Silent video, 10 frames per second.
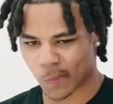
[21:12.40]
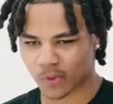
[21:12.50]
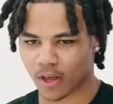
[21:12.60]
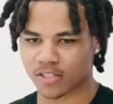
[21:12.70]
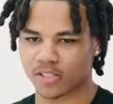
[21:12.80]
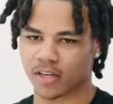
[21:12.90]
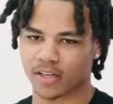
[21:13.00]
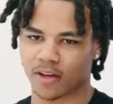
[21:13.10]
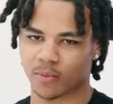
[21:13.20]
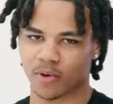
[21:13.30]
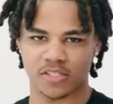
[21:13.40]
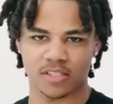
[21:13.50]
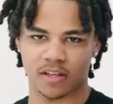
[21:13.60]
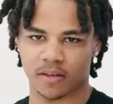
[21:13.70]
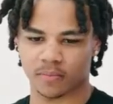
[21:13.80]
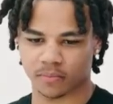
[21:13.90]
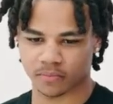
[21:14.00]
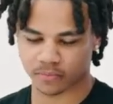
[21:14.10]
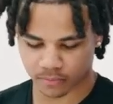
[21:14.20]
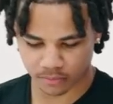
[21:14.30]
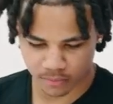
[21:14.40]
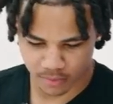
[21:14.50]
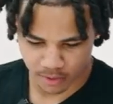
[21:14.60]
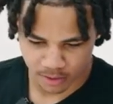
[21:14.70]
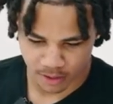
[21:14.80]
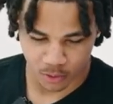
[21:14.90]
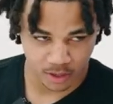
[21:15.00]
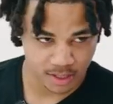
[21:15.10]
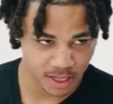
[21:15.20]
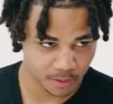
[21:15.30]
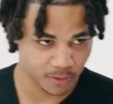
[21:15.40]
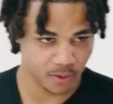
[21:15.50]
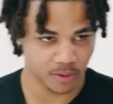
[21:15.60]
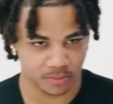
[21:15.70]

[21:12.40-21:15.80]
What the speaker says: Nah, she ain't down, bro. She lame. I don't got time for it.